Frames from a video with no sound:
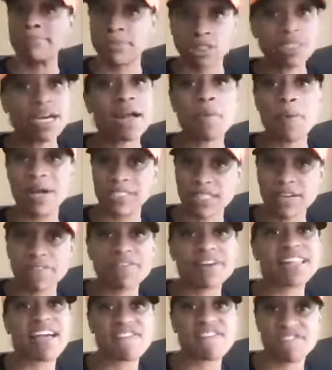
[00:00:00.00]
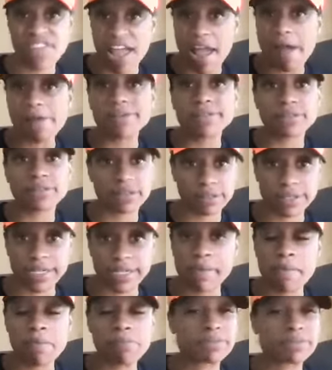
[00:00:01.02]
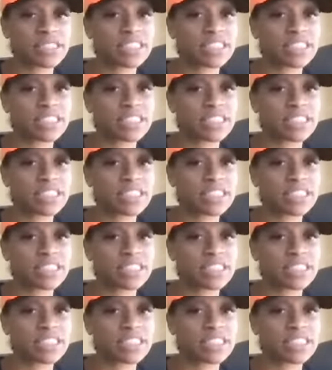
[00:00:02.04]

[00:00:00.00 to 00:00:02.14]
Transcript: You got to watch out for that fat, okay?